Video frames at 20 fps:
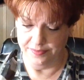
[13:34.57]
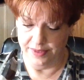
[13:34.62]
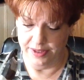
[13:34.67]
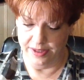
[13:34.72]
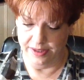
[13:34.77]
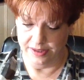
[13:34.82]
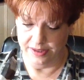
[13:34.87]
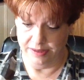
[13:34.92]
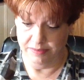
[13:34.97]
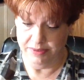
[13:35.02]

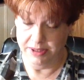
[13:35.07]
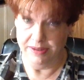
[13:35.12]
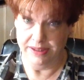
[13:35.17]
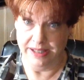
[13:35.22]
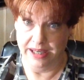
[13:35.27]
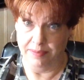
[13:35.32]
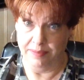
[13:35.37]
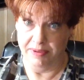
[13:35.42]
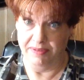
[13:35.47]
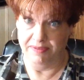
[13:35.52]
sometimes that
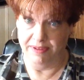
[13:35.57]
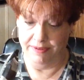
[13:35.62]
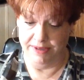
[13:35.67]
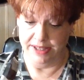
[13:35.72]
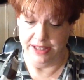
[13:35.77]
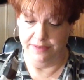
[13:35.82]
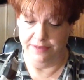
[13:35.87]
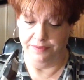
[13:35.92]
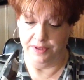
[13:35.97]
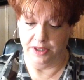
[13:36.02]
can be very
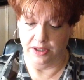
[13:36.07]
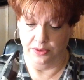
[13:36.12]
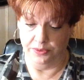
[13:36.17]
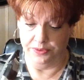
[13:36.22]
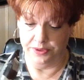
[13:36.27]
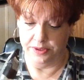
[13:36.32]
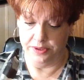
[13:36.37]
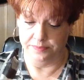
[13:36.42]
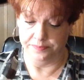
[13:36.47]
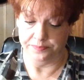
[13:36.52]

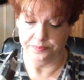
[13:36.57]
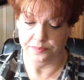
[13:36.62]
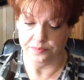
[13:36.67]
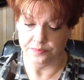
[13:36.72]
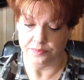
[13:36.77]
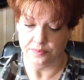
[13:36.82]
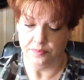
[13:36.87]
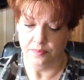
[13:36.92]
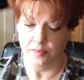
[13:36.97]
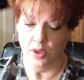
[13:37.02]
difficult.
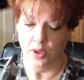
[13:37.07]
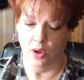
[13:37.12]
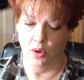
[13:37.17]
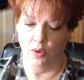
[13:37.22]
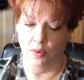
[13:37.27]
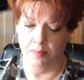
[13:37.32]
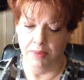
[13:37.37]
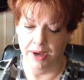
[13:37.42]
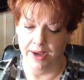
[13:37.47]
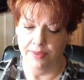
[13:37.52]
Oh,
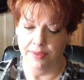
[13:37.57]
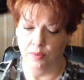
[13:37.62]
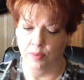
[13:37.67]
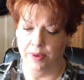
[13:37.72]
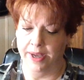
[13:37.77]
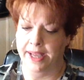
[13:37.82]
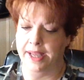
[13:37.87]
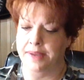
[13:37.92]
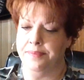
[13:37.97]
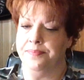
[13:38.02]
by the
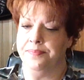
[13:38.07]
way,